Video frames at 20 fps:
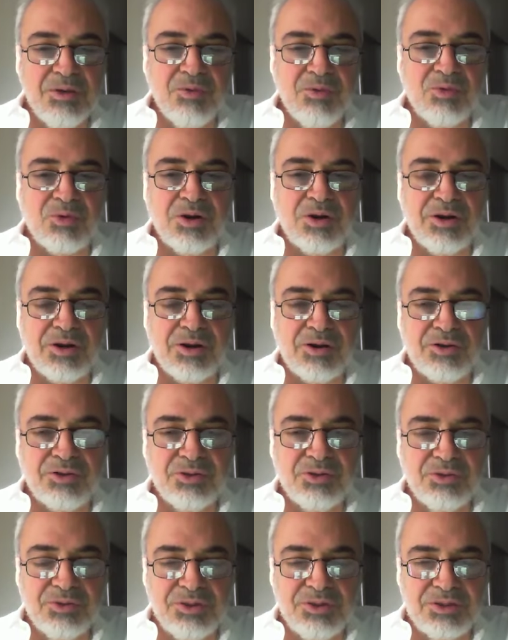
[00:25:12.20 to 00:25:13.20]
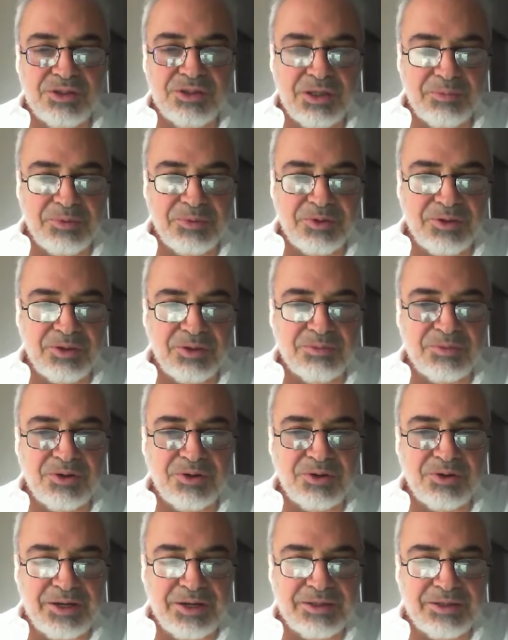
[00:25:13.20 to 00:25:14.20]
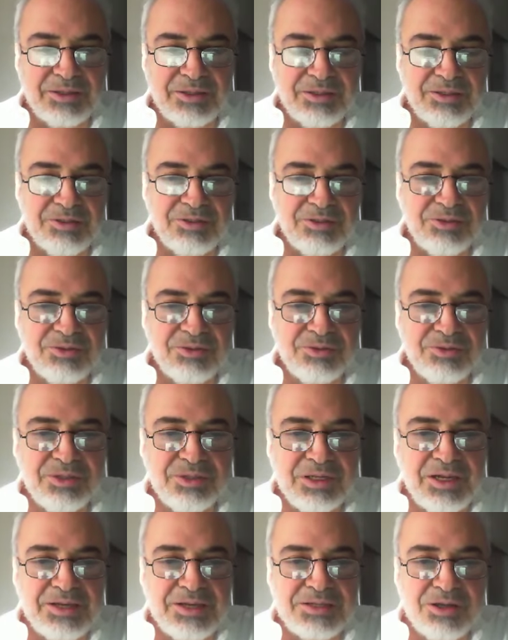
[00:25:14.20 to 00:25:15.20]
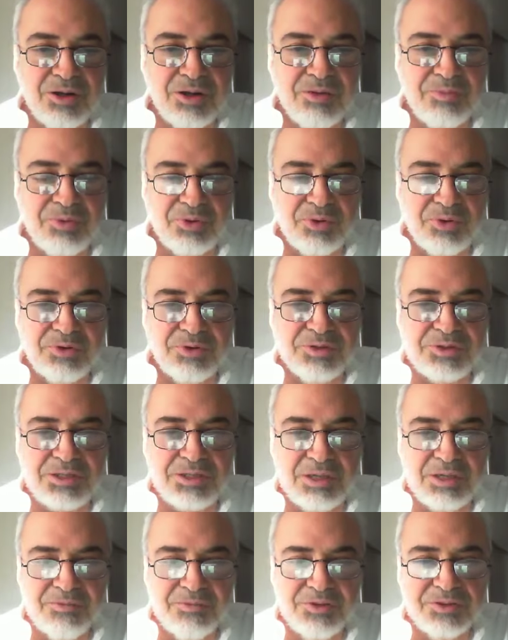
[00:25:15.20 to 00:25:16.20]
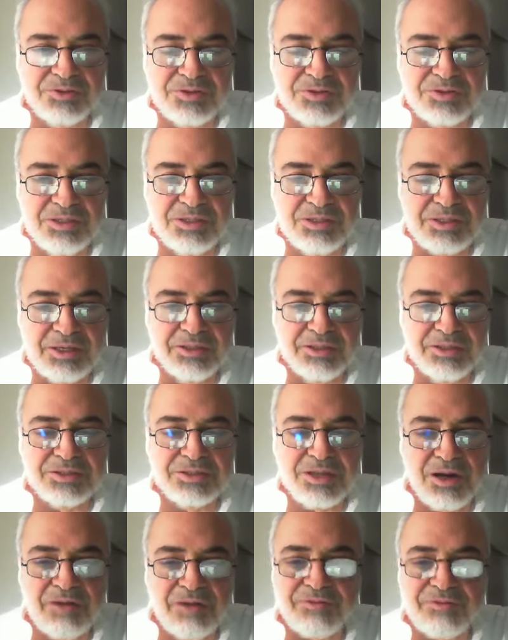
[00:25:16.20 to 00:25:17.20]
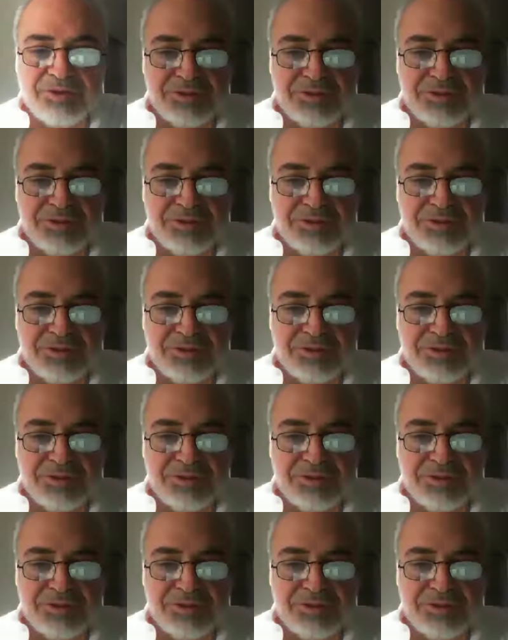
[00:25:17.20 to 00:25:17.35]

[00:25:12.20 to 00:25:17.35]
what do you interpret them correctly, and do you realize how important some of those details are? For